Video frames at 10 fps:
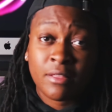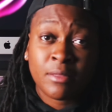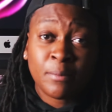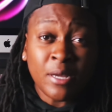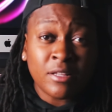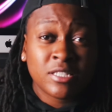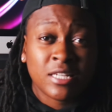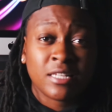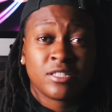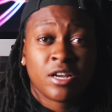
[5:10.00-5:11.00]
The bigger the
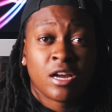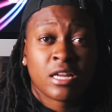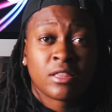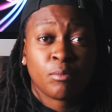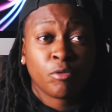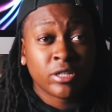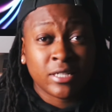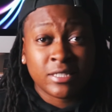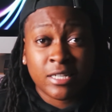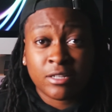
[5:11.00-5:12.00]
sensor, the more
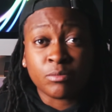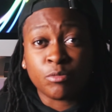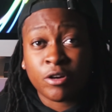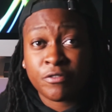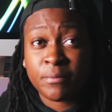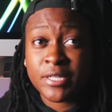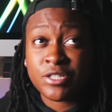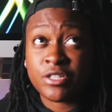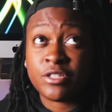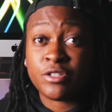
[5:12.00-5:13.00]
detail, the more
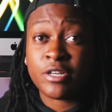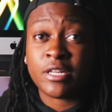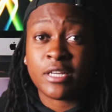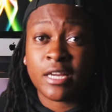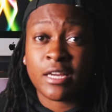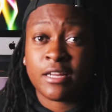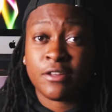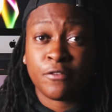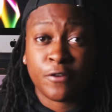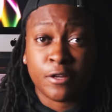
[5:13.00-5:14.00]
information you're gonna get in
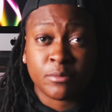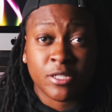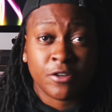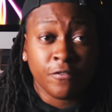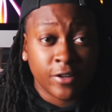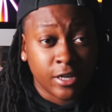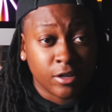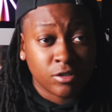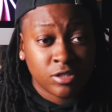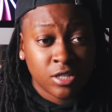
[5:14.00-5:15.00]
your films and your
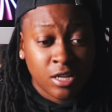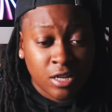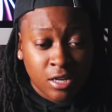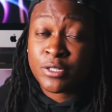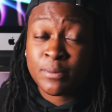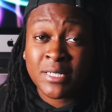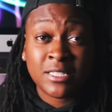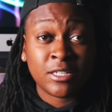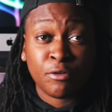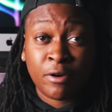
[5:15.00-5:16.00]
videos, which
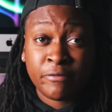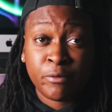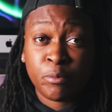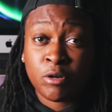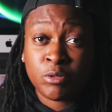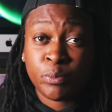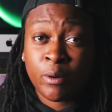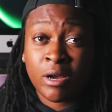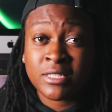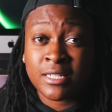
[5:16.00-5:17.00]
makes it great for
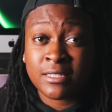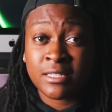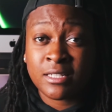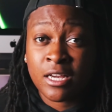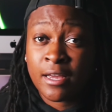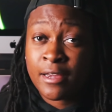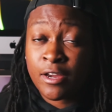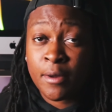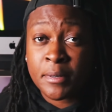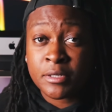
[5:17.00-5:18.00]
post-processing.
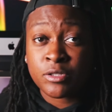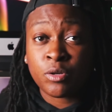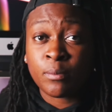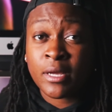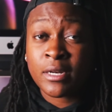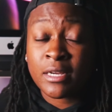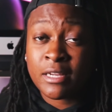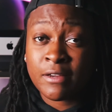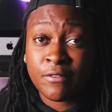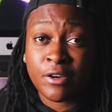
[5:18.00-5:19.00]
You're able to zoom in and
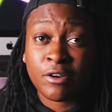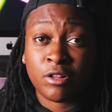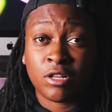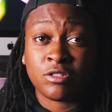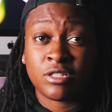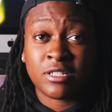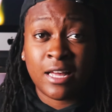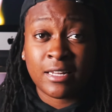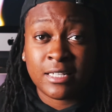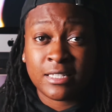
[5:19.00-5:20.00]
get very close to
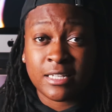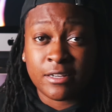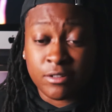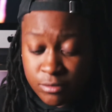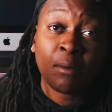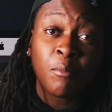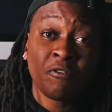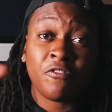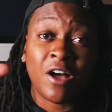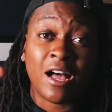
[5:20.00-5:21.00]
that detail. Number
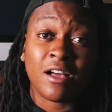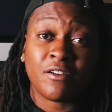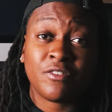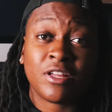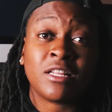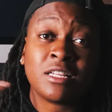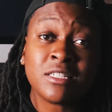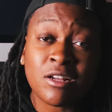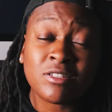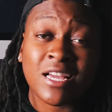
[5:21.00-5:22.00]
5, and this
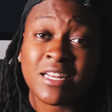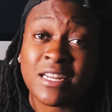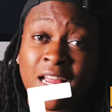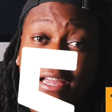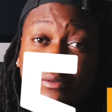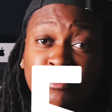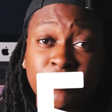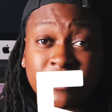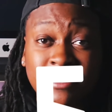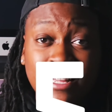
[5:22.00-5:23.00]
goes hand in hand
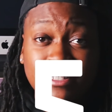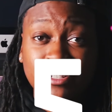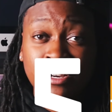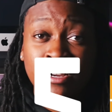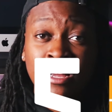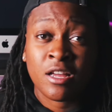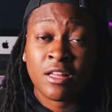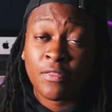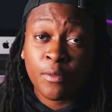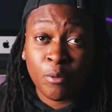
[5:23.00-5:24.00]
with the sensor,
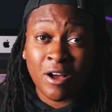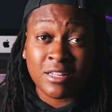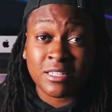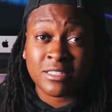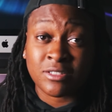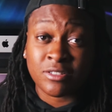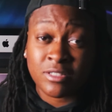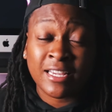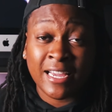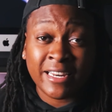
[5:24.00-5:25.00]
the processor.
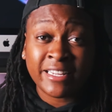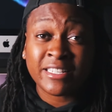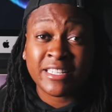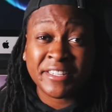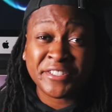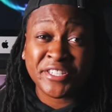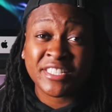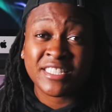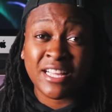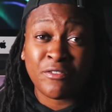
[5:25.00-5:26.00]
The Canon Digic
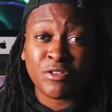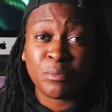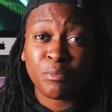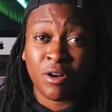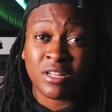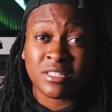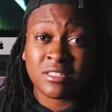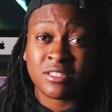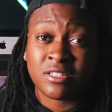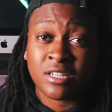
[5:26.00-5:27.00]
7
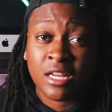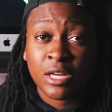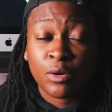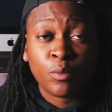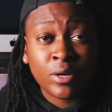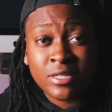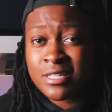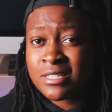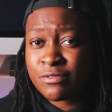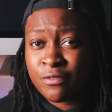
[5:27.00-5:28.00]
processor,
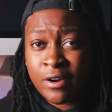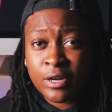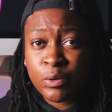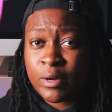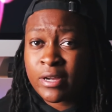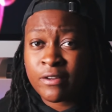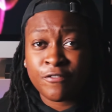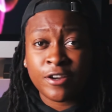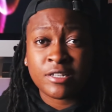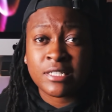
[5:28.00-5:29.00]
which is very quick and
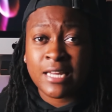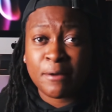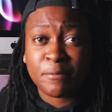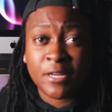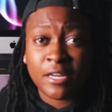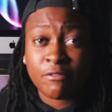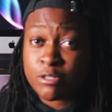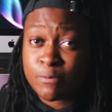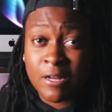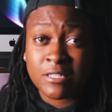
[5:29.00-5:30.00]
very snappy and
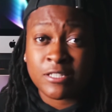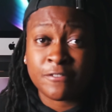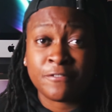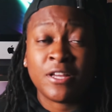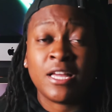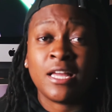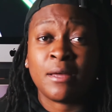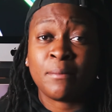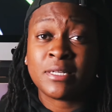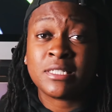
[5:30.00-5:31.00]
responsive.
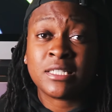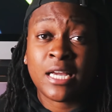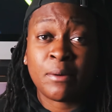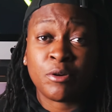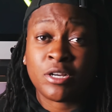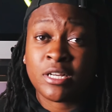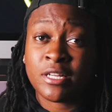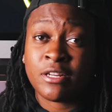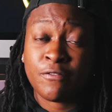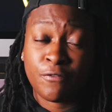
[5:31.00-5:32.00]
It makes this camera
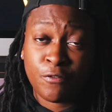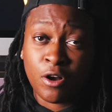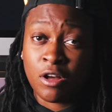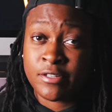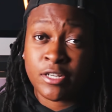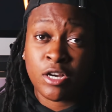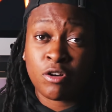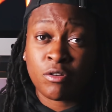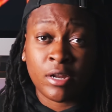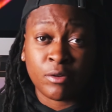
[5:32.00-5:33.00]
good for on the
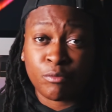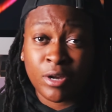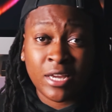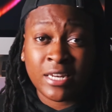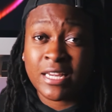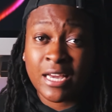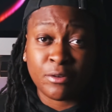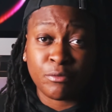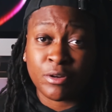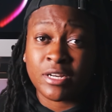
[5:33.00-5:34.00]
go and any kind
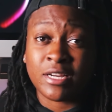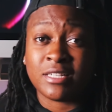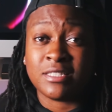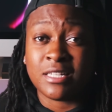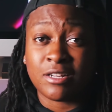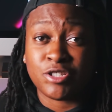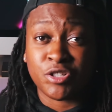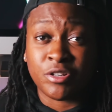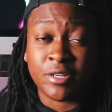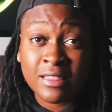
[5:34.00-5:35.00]
of run and gun style
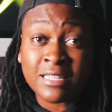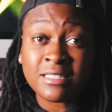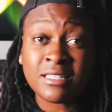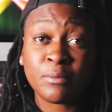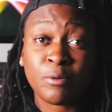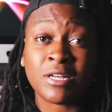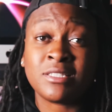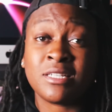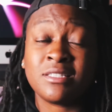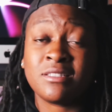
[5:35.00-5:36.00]
shooting. Thanks to the
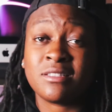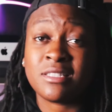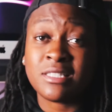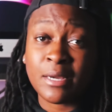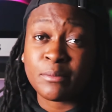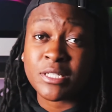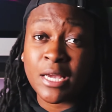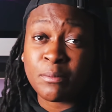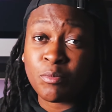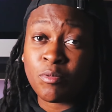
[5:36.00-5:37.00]
processor, this camera is
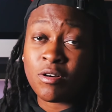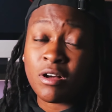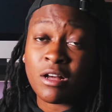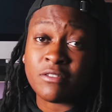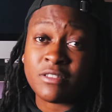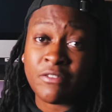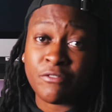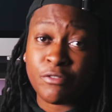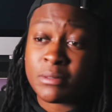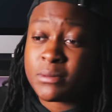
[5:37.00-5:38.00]
capable of
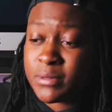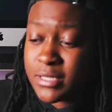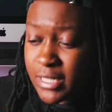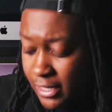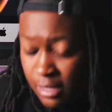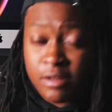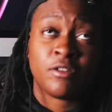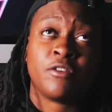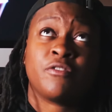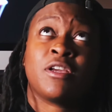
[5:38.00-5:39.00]
7 frames per second. I
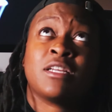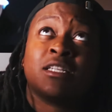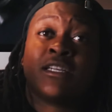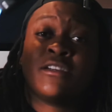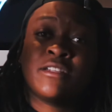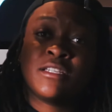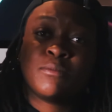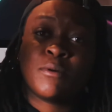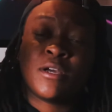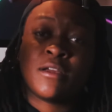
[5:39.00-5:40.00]
don't know if you guys can hear this,
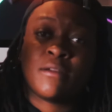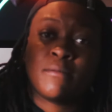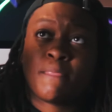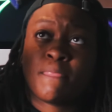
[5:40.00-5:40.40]
but